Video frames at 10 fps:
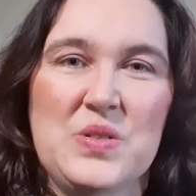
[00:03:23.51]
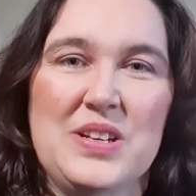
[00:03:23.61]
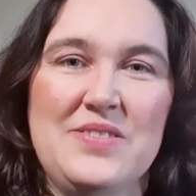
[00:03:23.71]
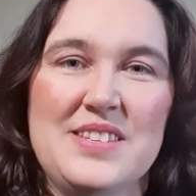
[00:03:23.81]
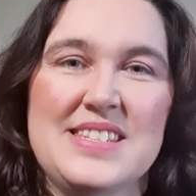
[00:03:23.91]

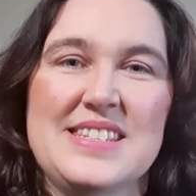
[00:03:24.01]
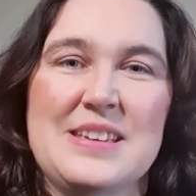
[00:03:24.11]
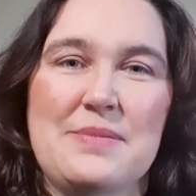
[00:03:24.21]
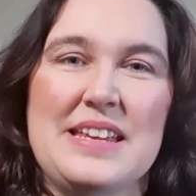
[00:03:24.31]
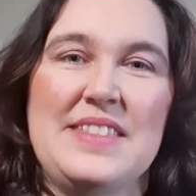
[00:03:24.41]
If this is
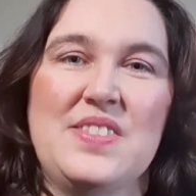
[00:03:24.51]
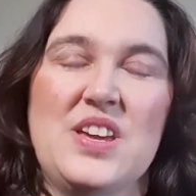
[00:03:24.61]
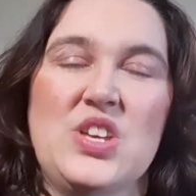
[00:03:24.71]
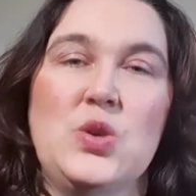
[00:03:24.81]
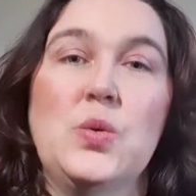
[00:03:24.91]
something that
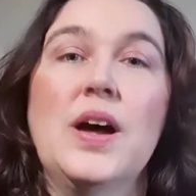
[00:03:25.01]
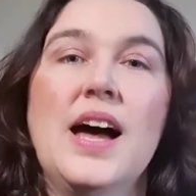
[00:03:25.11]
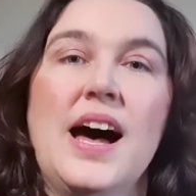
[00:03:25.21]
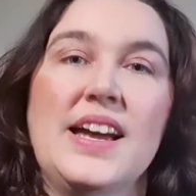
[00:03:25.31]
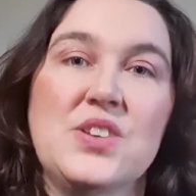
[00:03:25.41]
you
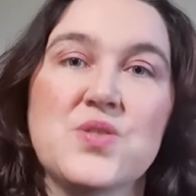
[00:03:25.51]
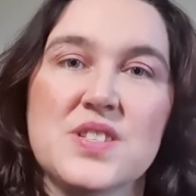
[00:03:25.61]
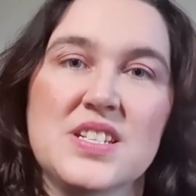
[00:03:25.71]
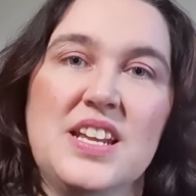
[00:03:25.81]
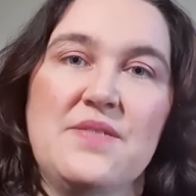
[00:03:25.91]
are
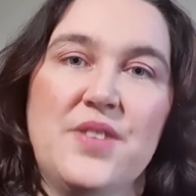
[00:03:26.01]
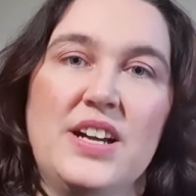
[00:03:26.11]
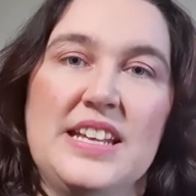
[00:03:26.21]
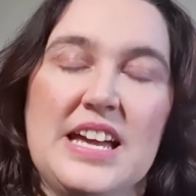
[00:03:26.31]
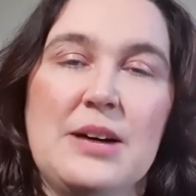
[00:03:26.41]
interested in
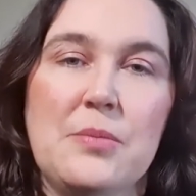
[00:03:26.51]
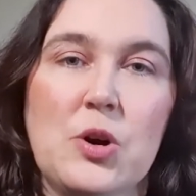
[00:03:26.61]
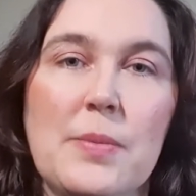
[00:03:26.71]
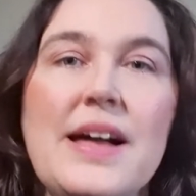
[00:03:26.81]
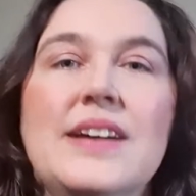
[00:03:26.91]
finding out more
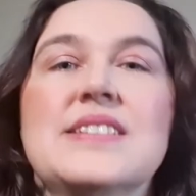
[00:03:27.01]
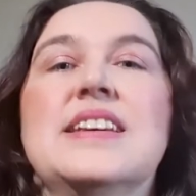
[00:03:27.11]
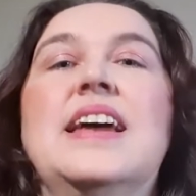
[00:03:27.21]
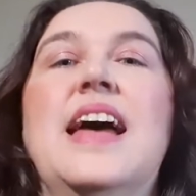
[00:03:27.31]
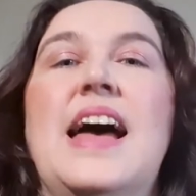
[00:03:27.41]
about,
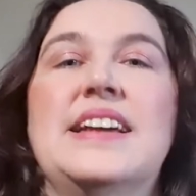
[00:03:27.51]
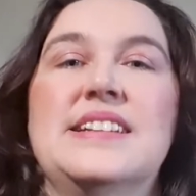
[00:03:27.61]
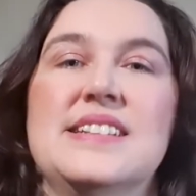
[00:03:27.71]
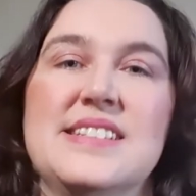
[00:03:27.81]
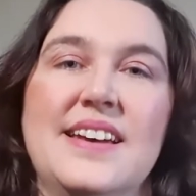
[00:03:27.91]

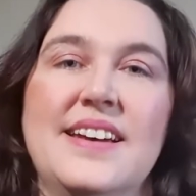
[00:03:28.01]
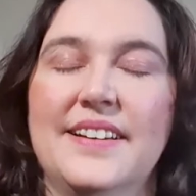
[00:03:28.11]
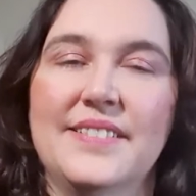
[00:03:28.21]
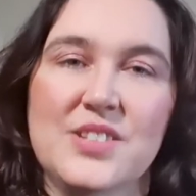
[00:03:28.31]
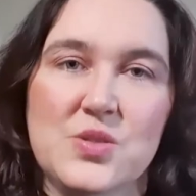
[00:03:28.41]
and
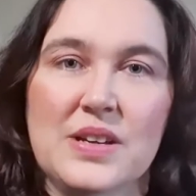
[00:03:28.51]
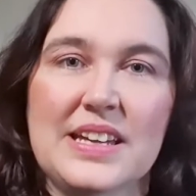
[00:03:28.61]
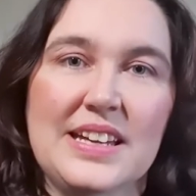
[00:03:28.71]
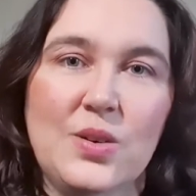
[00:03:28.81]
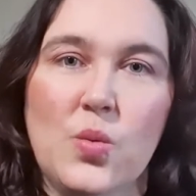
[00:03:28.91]
doing it
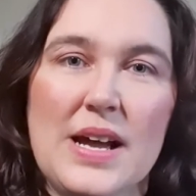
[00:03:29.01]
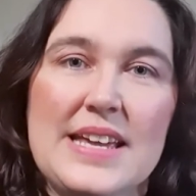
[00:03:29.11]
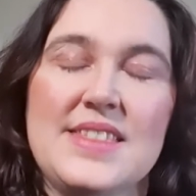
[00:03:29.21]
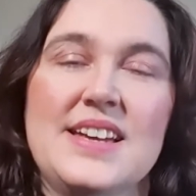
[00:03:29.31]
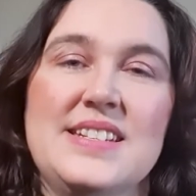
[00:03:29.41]
in a way
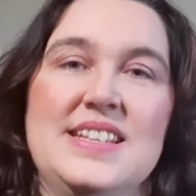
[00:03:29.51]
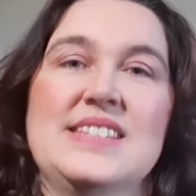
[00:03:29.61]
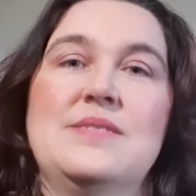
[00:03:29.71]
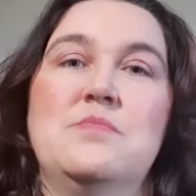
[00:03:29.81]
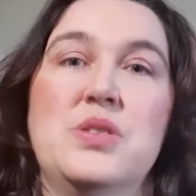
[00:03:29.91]
that
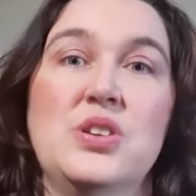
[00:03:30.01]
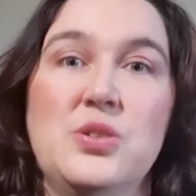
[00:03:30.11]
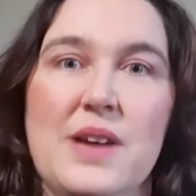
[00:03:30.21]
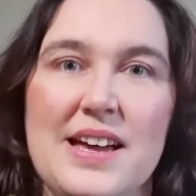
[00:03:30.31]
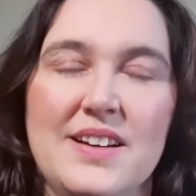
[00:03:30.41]
doesn't burn you
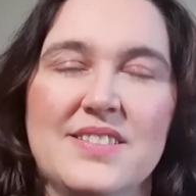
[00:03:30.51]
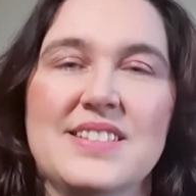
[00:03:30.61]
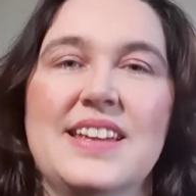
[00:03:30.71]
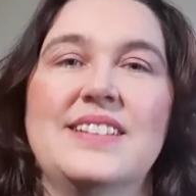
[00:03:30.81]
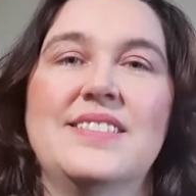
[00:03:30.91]
out
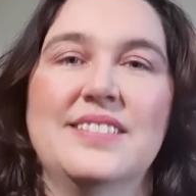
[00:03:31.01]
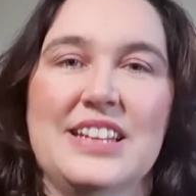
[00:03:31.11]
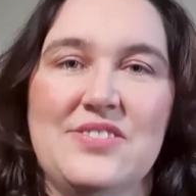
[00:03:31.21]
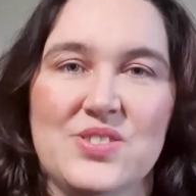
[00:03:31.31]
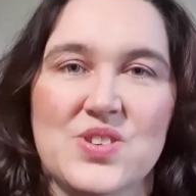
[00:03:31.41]
and
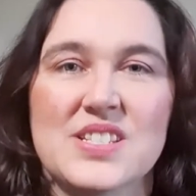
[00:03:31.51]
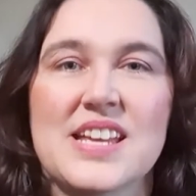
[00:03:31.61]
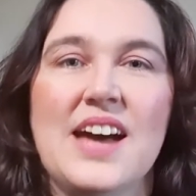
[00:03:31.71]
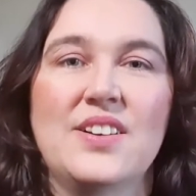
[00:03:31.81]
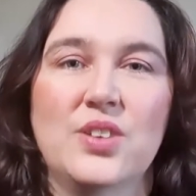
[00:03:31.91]
leave you stressed
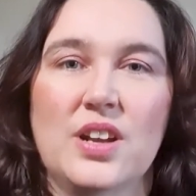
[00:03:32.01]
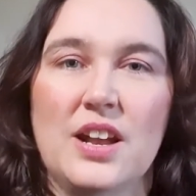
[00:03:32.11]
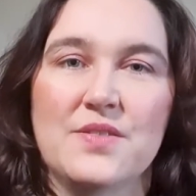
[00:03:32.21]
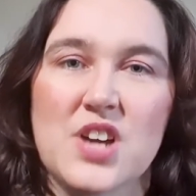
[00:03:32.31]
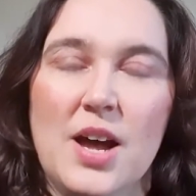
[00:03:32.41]
out and not
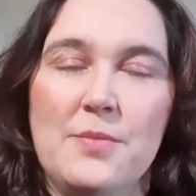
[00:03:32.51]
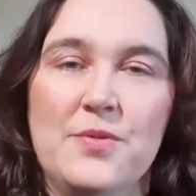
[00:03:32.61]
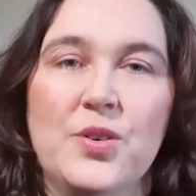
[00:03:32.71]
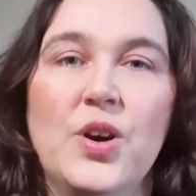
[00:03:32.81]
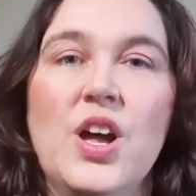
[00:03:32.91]
enough time
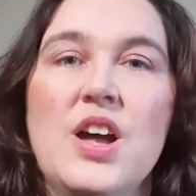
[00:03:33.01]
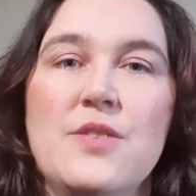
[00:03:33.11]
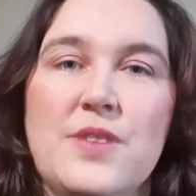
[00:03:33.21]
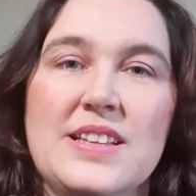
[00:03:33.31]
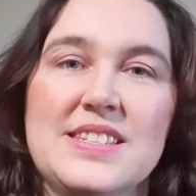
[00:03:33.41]
for
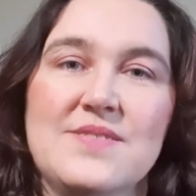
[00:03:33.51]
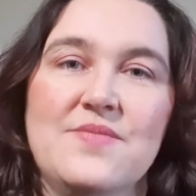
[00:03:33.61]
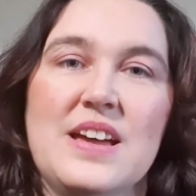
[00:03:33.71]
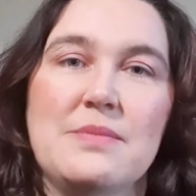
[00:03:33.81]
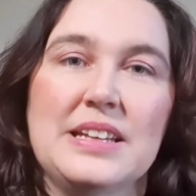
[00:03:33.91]
friends and
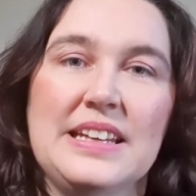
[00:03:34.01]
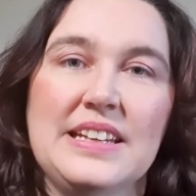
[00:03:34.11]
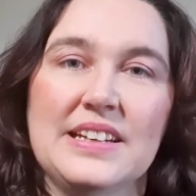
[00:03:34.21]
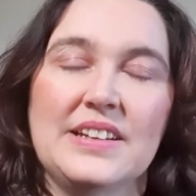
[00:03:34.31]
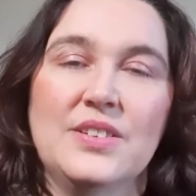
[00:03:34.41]
family
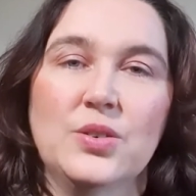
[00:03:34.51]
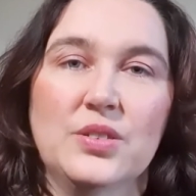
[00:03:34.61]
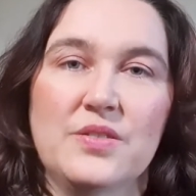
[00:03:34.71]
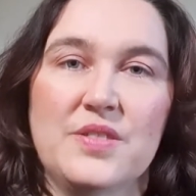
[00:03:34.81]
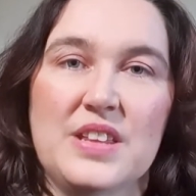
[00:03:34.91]
and all
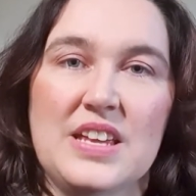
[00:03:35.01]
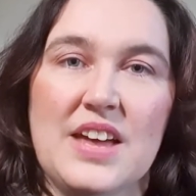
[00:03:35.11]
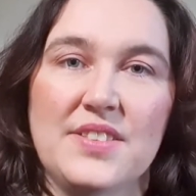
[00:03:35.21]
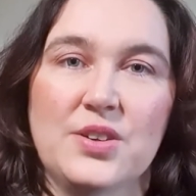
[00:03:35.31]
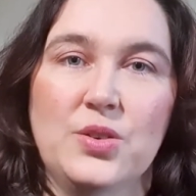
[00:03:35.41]
of the
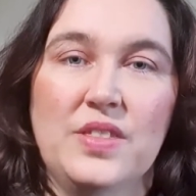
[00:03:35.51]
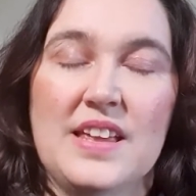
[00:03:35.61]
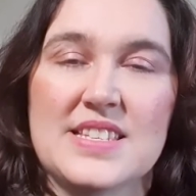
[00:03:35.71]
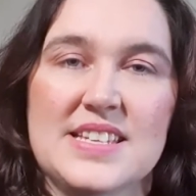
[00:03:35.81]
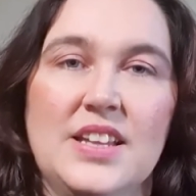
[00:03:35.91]
other good
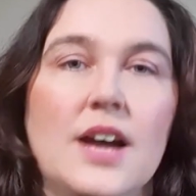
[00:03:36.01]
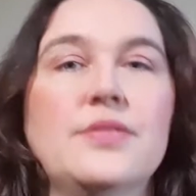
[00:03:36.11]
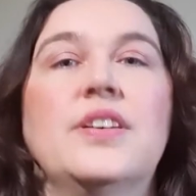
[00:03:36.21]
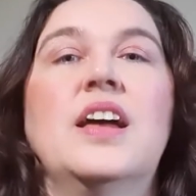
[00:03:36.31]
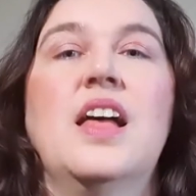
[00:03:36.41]
things in life,
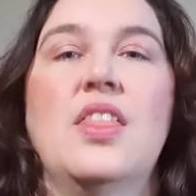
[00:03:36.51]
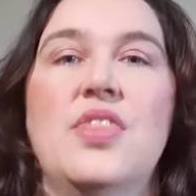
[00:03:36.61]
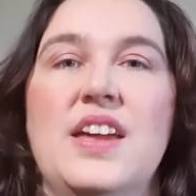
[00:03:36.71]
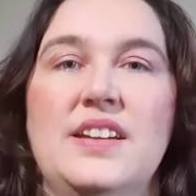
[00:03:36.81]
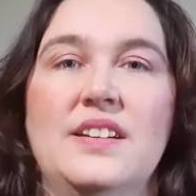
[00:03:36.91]

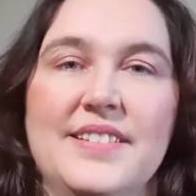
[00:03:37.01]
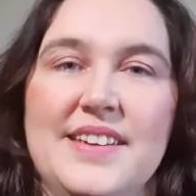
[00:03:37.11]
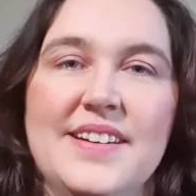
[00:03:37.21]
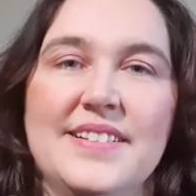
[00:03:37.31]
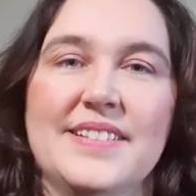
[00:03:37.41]
then
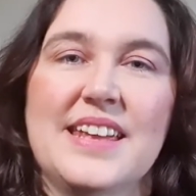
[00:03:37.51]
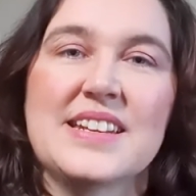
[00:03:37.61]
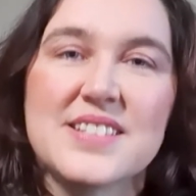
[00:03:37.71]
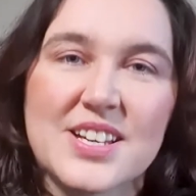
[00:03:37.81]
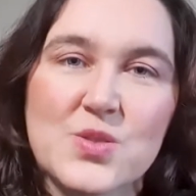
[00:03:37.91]
yeah, get in
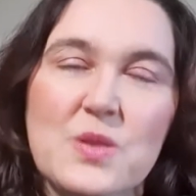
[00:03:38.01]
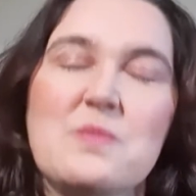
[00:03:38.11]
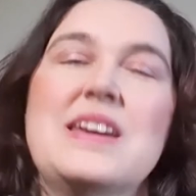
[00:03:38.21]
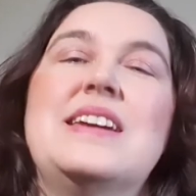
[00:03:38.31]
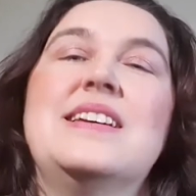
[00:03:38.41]
touch with
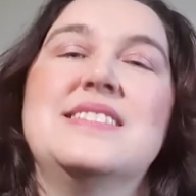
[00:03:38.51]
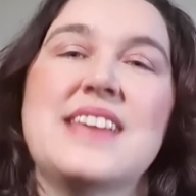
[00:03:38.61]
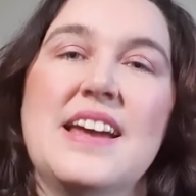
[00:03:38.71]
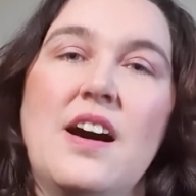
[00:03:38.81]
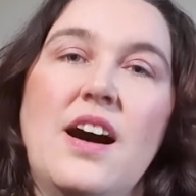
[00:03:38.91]
me, say
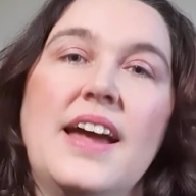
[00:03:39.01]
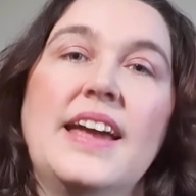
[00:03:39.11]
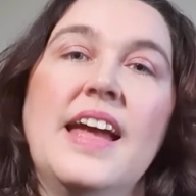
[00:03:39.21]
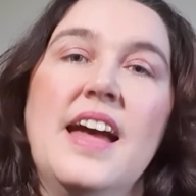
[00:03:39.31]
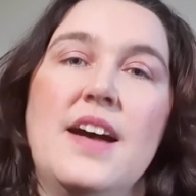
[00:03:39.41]
hi,
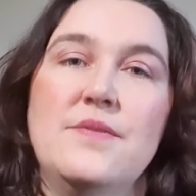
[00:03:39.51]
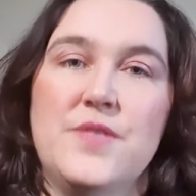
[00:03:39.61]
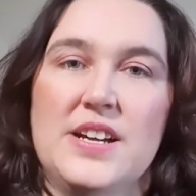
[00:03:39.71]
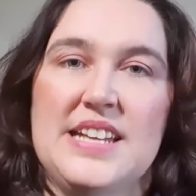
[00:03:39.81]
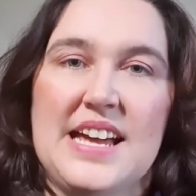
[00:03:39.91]
and
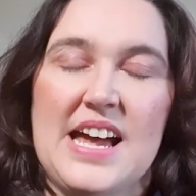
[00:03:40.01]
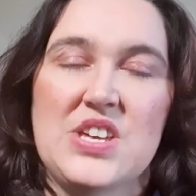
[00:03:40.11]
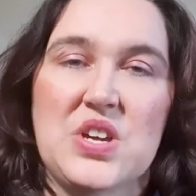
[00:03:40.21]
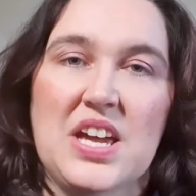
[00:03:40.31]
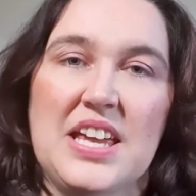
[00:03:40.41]
find out how
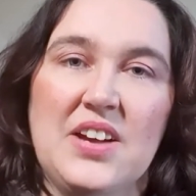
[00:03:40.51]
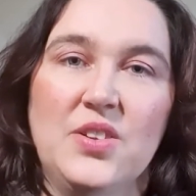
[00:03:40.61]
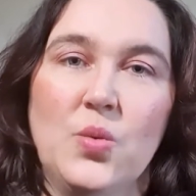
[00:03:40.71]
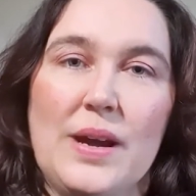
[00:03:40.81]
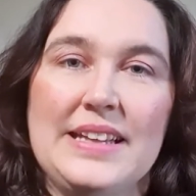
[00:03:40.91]
you can get on the
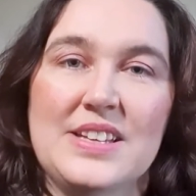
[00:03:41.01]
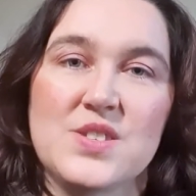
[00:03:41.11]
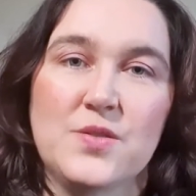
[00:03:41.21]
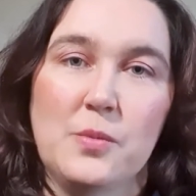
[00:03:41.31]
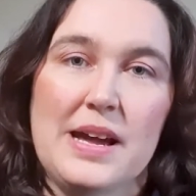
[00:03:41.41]
wait list
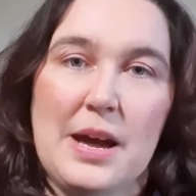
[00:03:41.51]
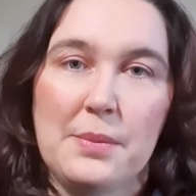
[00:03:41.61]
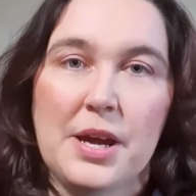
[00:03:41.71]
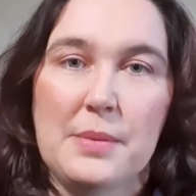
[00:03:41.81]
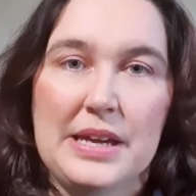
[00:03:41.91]
for my
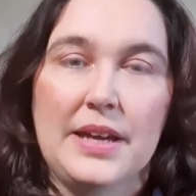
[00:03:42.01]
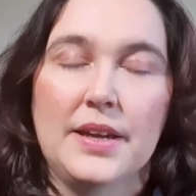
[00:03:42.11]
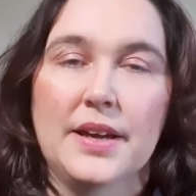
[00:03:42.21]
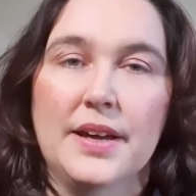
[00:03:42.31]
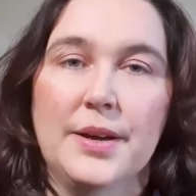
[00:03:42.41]
upcoming
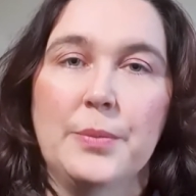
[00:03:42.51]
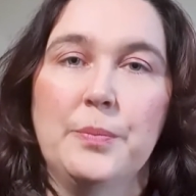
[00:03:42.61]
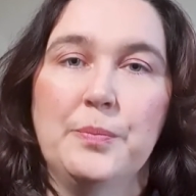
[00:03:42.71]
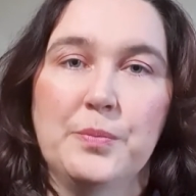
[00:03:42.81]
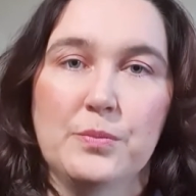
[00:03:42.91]

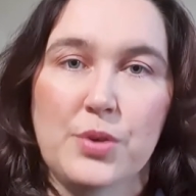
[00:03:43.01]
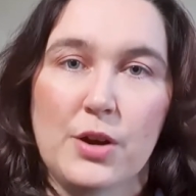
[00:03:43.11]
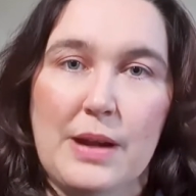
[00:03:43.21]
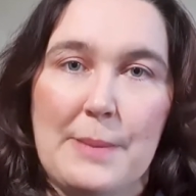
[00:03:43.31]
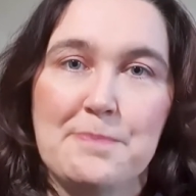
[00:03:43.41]

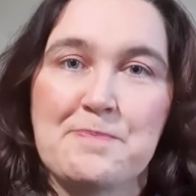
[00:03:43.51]
program.